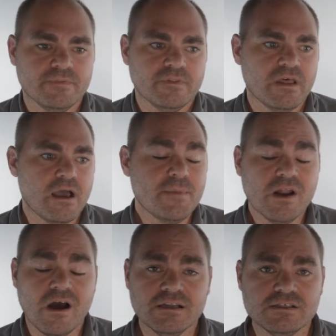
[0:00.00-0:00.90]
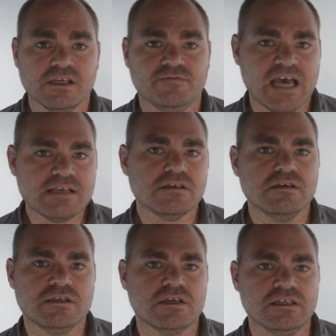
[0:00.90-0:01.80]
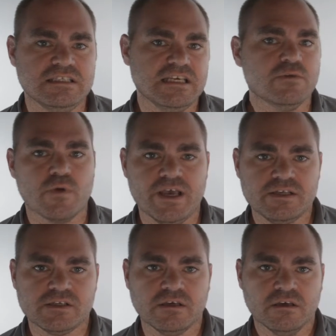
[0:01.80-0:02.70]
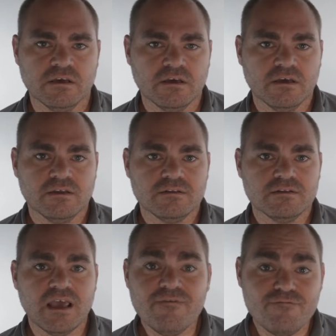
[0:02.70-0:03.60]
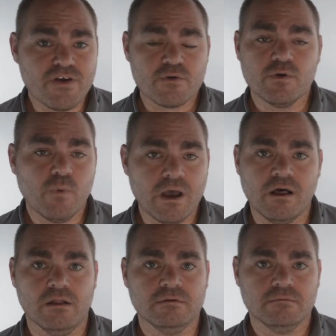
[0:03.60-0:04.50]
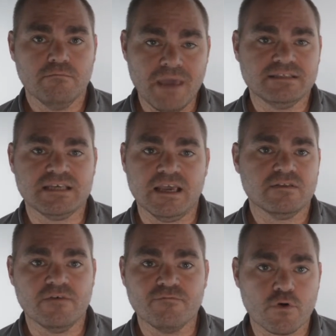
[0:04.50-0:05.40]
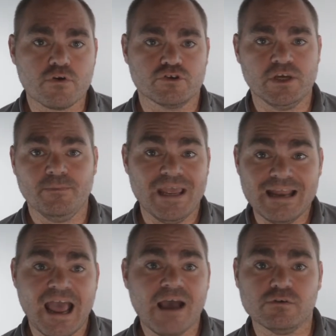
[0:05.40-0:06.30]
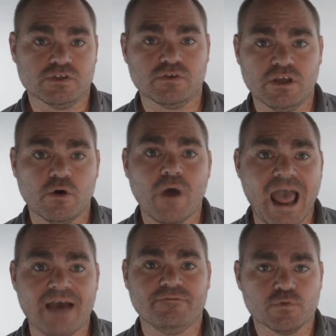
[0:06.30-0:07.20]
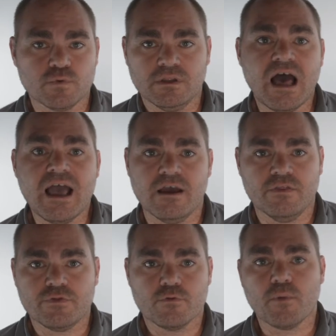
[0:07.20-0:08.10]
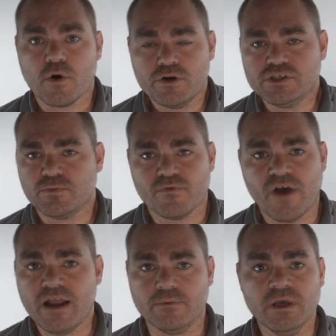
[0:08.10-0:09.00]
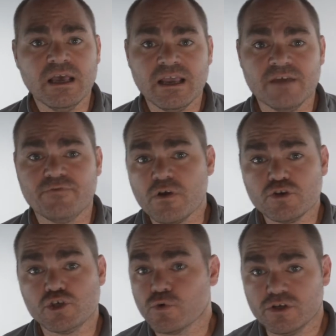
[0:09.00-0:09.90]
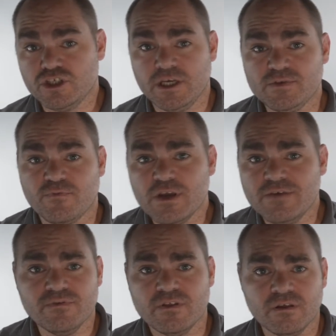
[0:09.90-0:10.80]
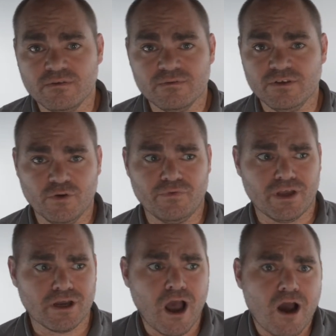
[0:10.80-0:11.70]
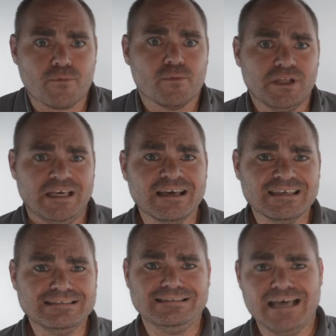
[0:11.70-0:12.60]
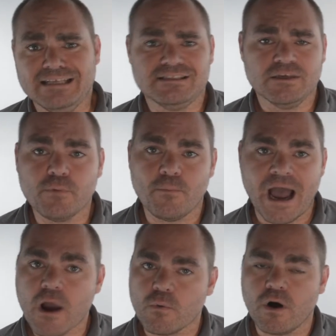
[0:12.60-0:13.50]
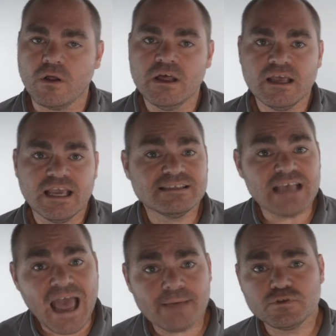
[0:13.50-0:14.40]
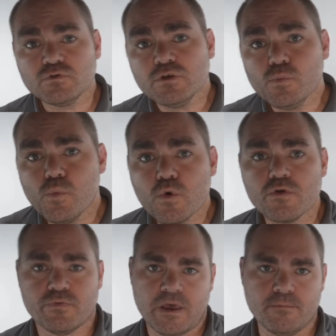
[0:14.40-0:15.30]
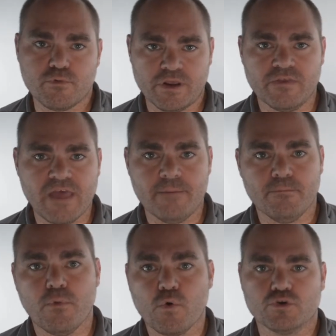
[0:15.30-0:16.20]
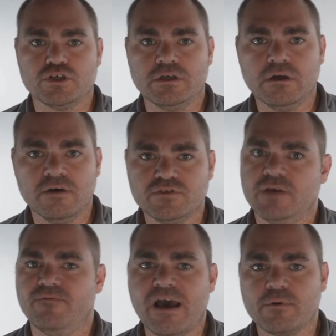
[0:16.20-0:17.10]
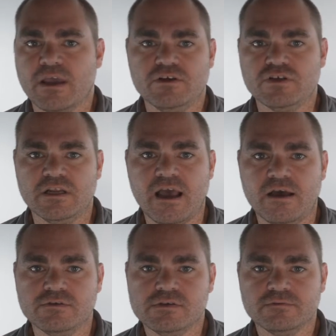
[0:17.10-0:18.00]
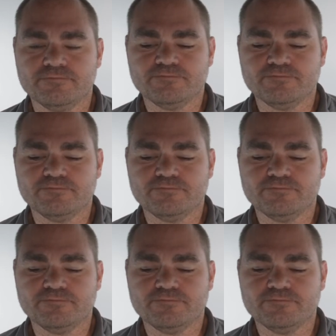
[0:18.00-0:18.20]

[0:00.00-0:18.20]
I mean, honestly, if Tesla is to de-risk, they very well may take the inverter chip in-house so they don't have to rely on third parties to provide them. If they're short on chips for even the comparably dead simple Powerwall, it's absolutely worth them bringing that portion of chip fabrication in-house.